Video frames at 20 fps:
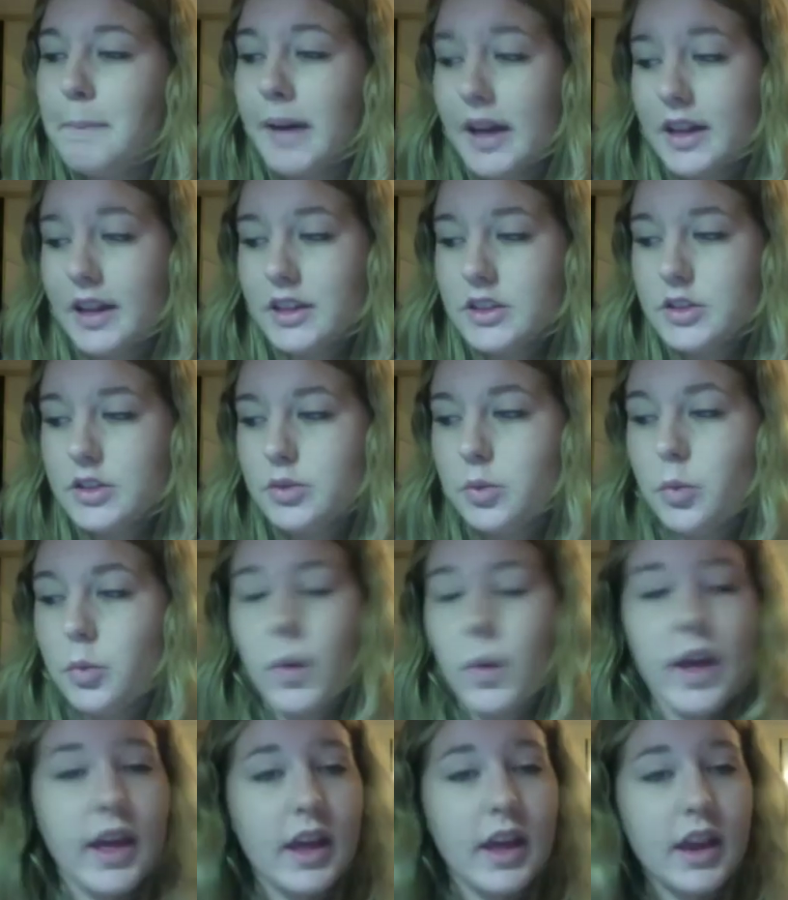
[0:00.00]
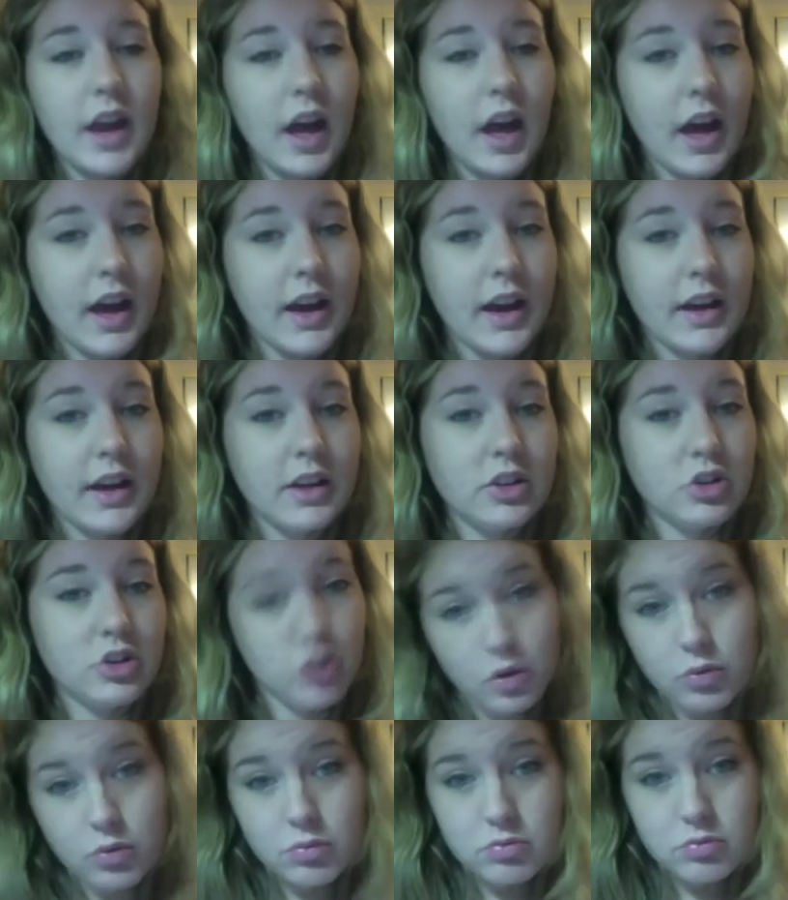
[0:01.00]
But when I
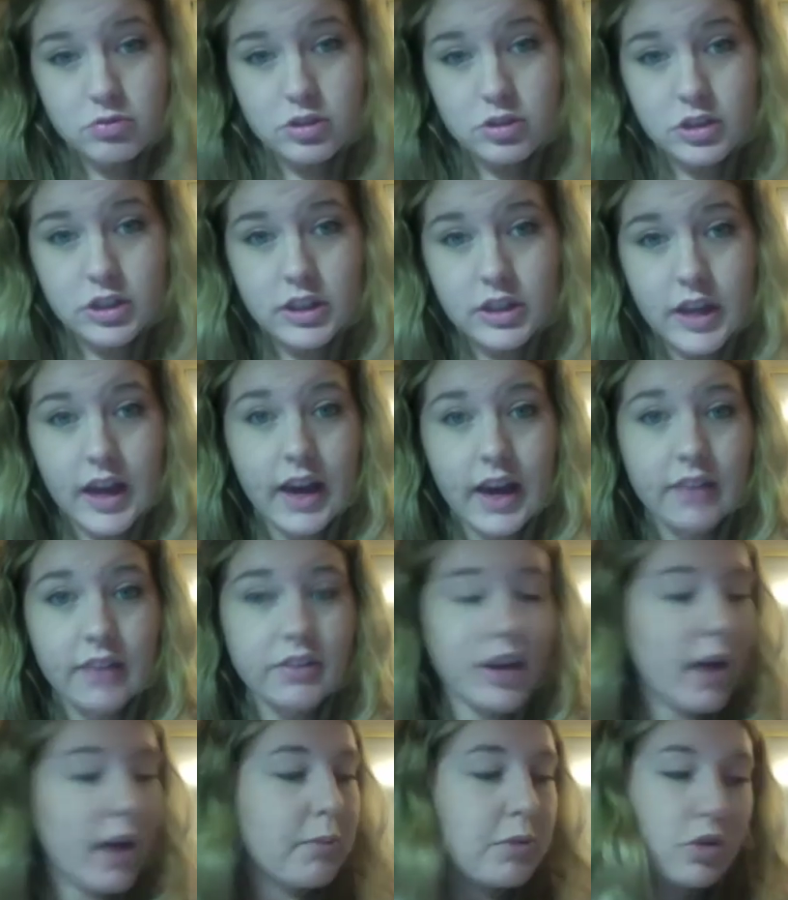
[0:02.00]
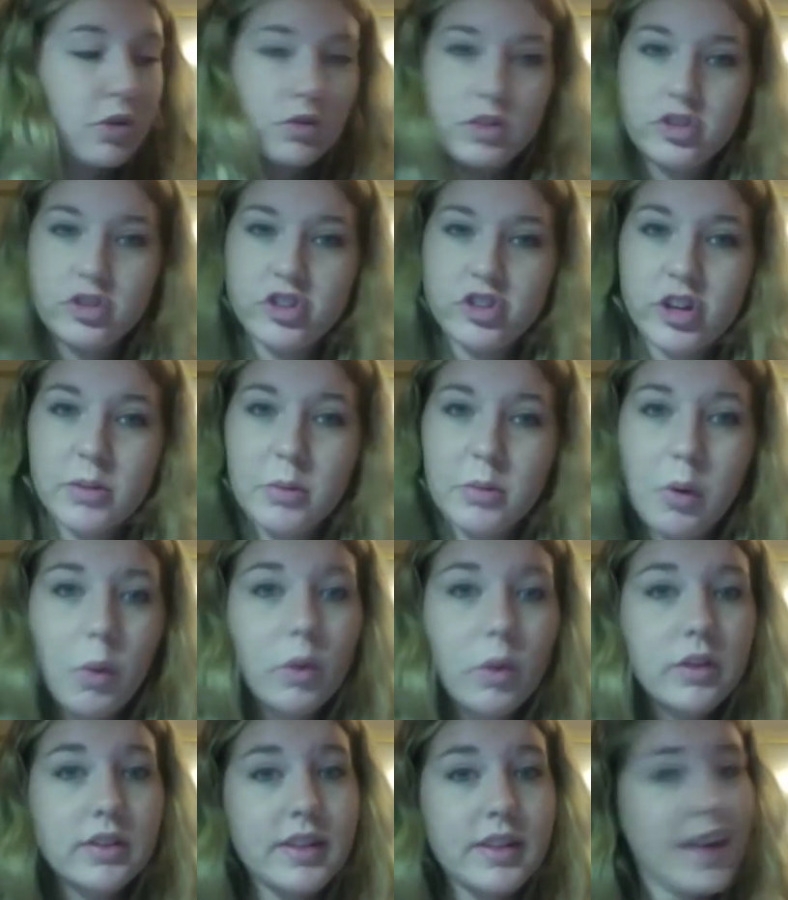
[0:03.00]
don't have time to go to the gym,
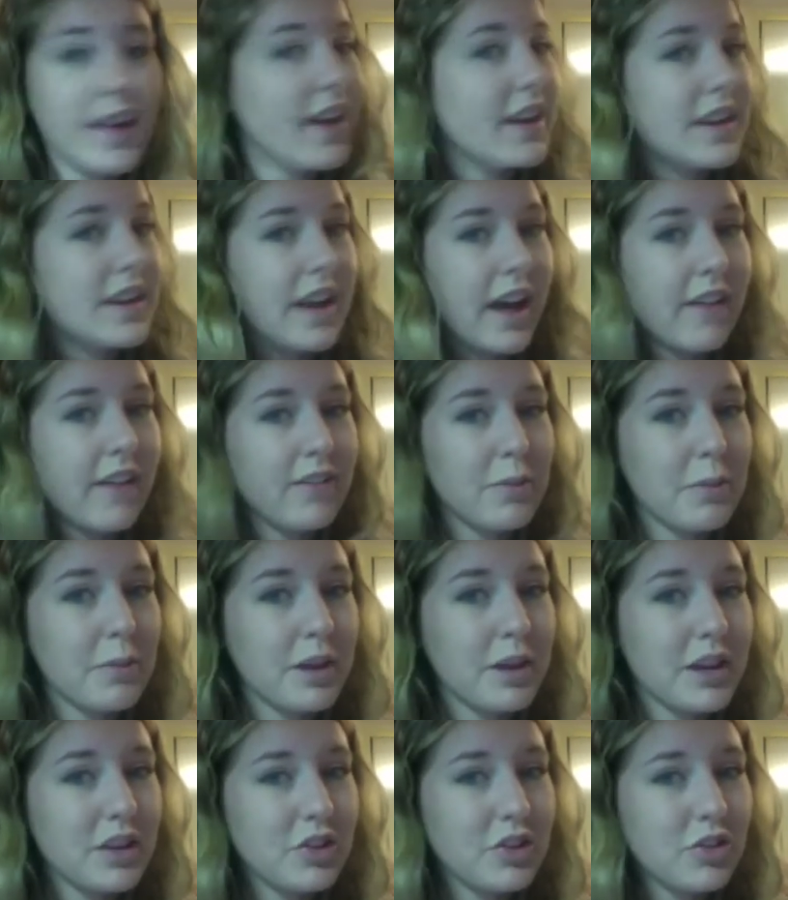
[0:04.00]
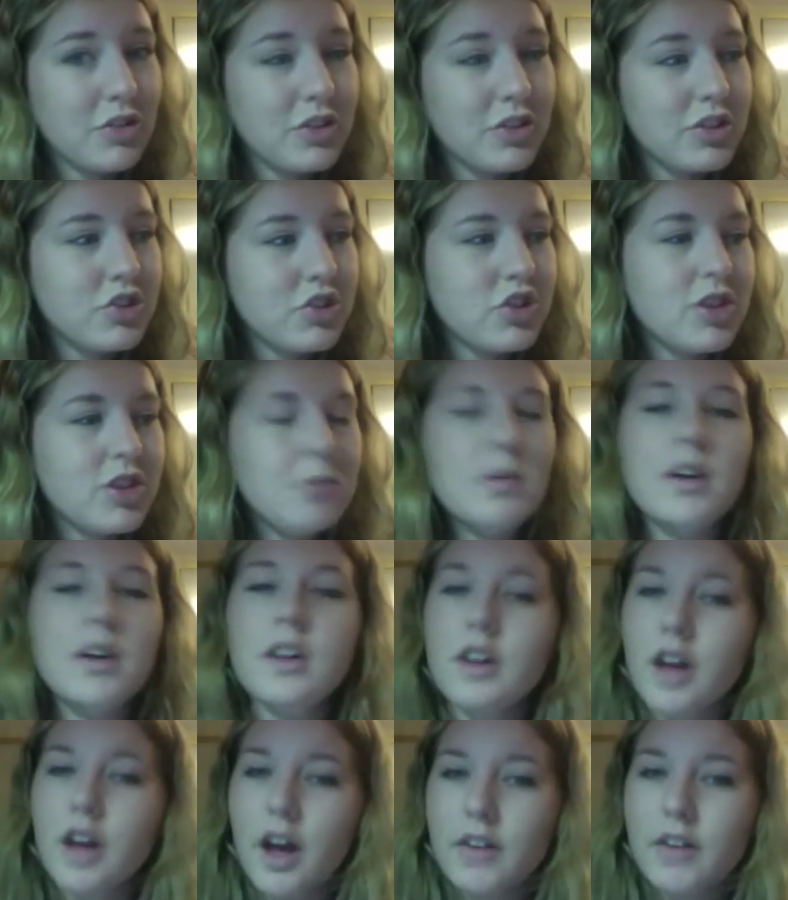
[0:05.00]
or say I didn't have the money to go to the gym,
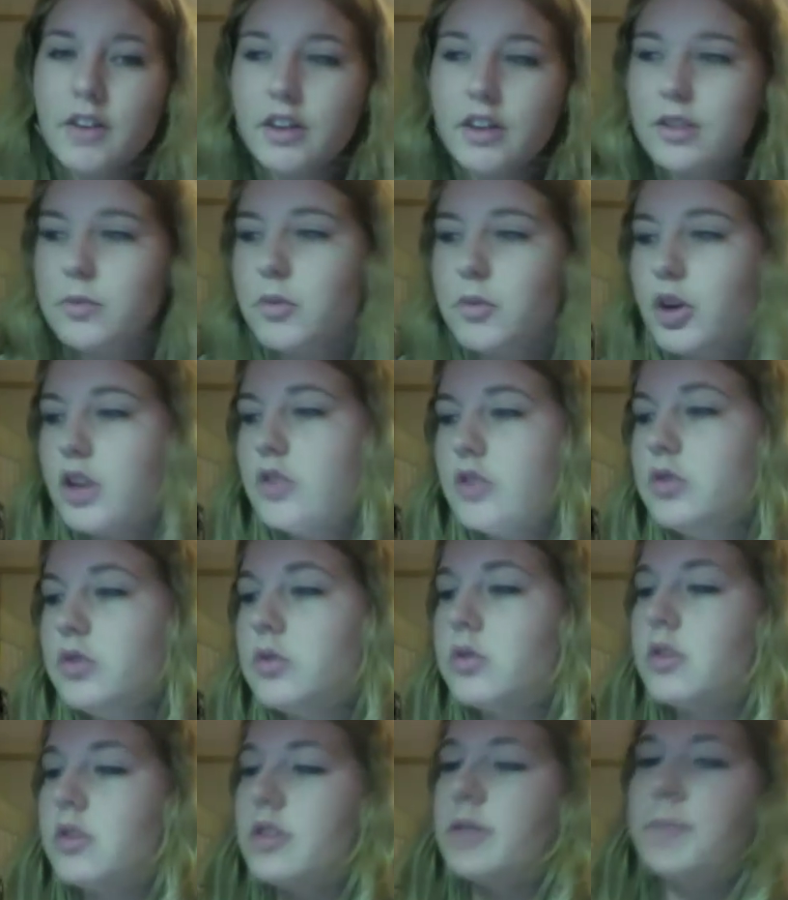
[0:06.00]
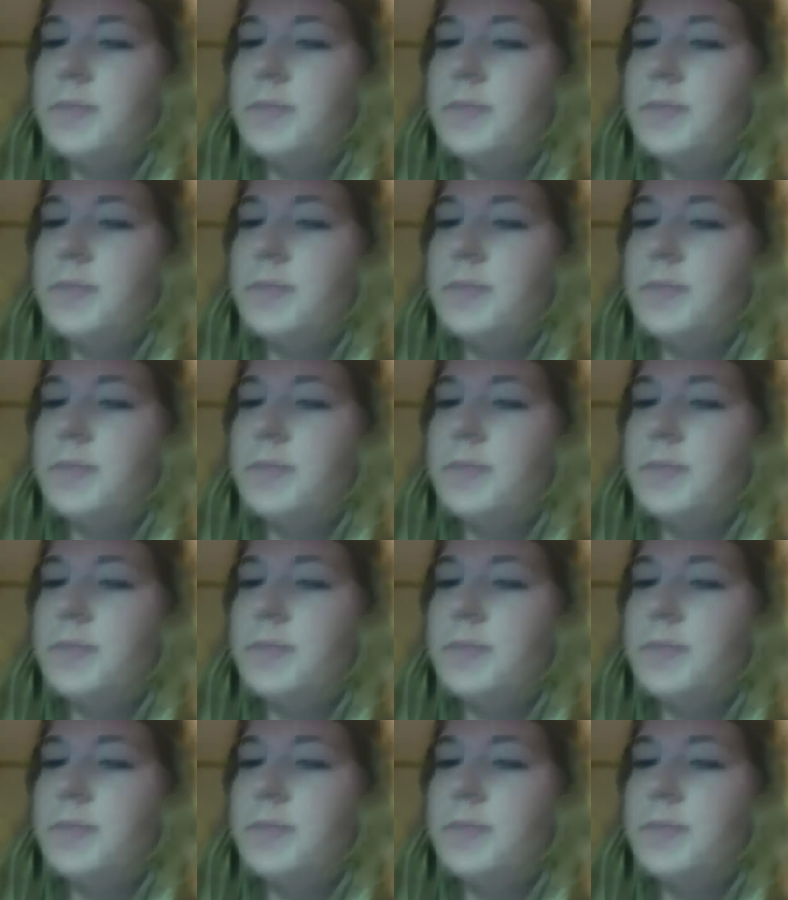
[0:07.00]
I've got some great tools.